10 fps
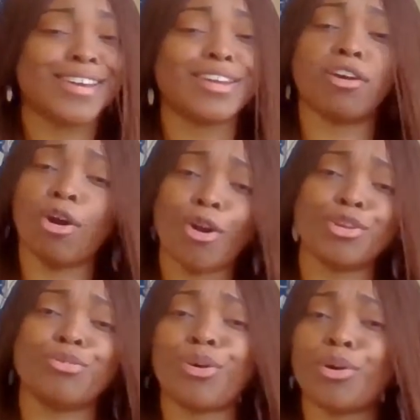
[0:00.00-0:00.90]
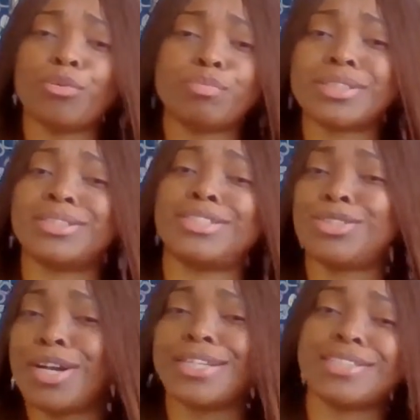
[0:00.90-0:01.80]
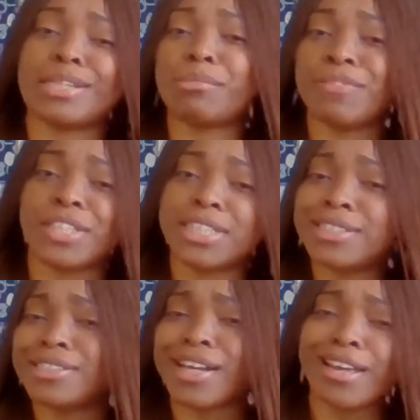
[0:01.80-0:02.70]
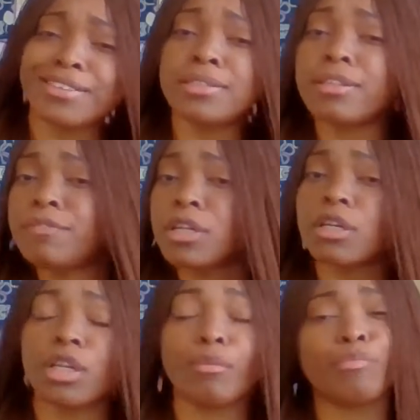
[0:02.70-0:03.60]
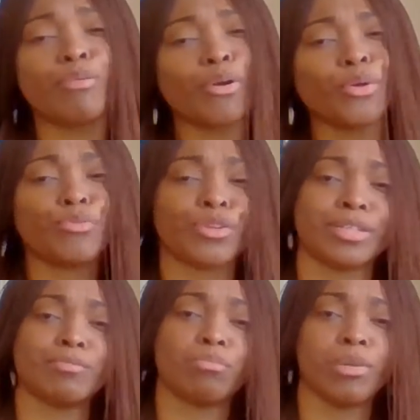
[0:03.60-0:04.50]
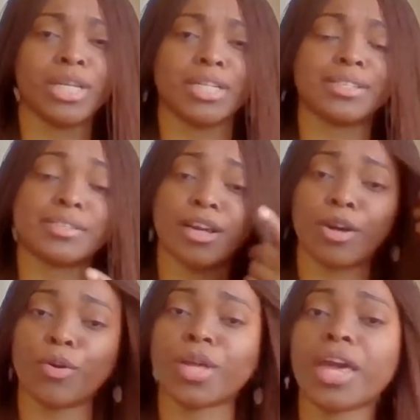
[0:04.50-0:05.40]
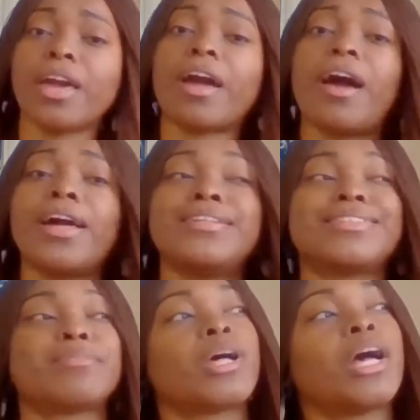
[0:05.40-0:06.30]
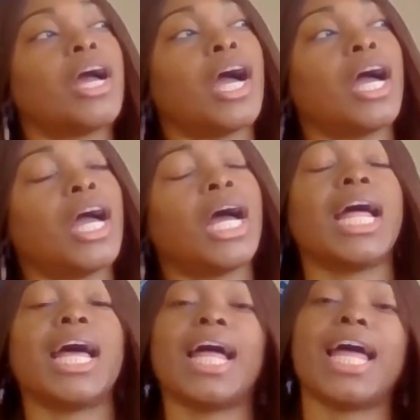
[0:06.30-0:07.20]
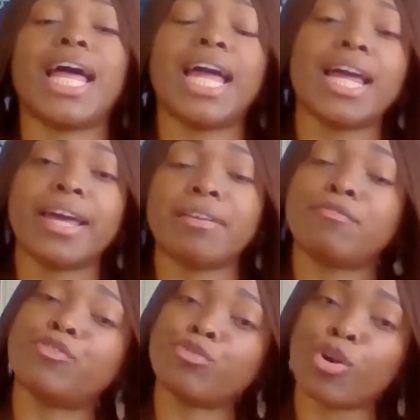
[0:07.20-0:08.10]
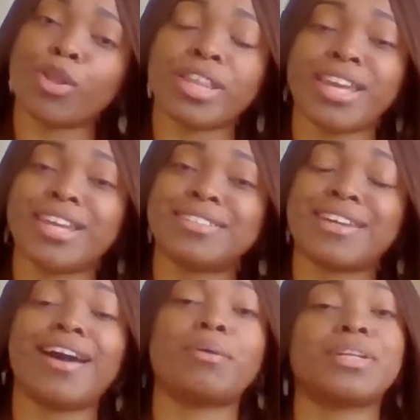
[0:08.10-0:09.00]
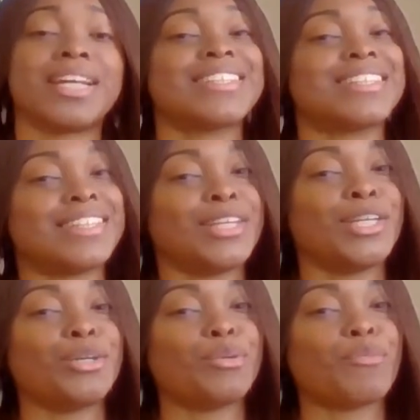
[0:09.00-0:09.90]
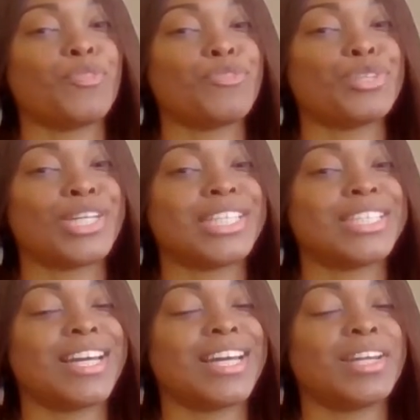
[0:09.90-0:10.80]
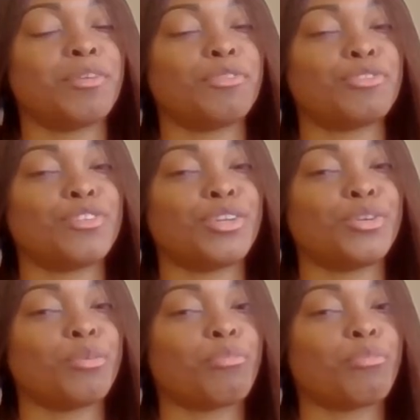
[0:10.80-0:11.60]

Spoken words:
And are you open to try some of these scientifically proven means? Okay, guys? After all this, I would like to thank you. If you stayed to the end of this video,